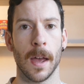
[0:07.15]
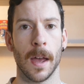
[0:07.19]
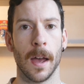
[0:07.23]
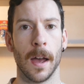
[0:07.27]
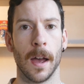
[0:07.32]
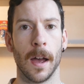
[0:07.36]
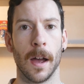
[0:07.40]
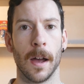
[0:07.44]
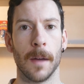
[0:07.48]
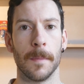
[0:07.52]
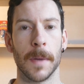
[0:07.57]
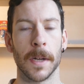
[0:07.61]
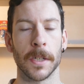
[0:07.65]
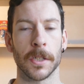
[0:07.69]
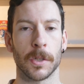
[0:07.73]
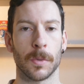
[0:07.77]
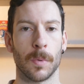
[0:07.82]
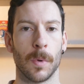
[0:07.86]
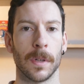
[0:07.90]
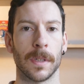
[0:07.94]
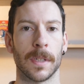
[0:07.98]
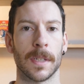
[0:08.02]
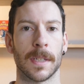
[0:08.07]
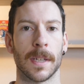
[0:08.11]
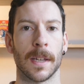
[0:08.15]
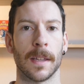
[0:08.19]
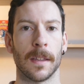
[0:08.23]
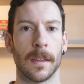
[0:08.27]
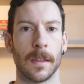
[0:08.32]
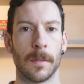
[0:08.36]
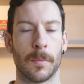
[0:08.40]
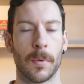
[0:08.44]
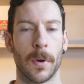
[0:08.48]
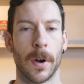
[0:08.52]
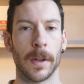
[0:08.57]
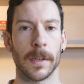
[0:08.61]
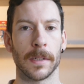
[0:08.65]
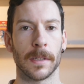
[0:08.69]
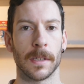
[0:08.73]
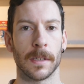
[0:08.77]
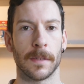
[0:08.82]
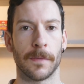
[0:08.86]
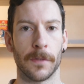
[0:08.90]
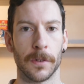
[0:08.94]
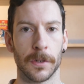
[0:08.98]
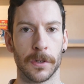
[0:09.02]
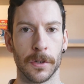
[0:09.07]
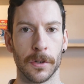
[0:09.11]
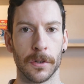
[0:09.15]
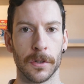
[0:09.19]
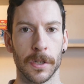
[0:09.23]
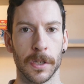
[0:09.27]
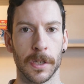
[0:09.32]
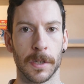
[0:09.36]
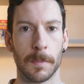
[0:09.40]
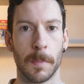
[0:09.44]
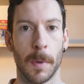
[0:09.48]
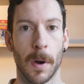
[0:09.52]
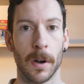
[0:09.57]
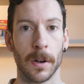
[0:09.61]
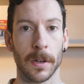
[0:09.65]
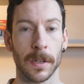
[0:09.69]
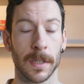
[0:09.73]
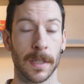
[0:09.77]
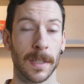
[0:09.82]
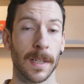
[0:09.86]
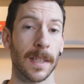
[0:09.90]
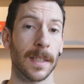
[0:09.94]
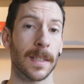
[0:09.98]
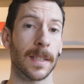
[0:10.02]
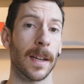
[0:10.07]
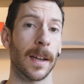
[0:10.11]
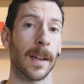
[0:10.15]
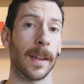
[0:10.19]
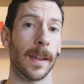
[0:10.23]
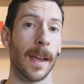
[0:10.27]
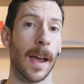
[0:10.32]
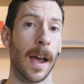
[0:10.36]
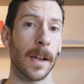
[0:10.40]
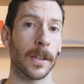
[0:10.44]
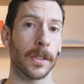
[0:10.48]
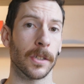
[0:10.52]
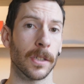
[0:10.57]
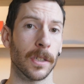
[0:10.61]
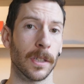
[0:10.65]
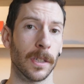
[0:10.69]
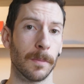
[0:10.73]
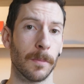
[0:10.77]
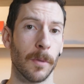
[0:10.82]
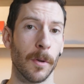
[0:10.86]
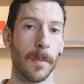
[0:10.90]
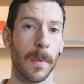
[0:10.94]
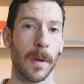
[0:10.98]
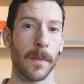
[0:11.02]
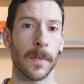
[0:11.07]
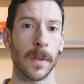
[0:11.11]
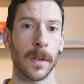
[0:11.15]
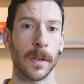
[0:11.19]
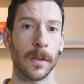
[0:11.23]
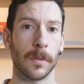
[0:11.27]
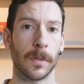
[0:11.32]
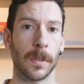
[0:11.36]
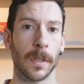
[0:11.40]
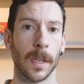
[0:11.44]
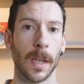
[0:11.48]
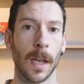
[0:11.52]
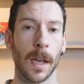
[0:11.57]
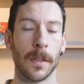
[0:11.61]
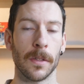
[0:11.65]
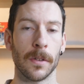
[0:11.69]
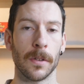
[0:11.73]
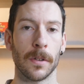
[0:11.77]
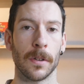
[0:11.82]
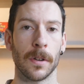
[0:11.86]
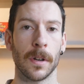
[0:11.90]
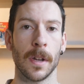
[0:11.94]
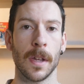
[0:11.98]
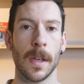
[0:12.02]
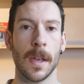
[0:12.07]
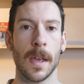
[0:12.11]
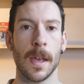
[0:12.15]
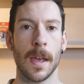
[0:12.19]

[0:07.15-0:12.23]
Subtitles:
I just want to say that the prices for Surging Sparks, since I actually put my video together,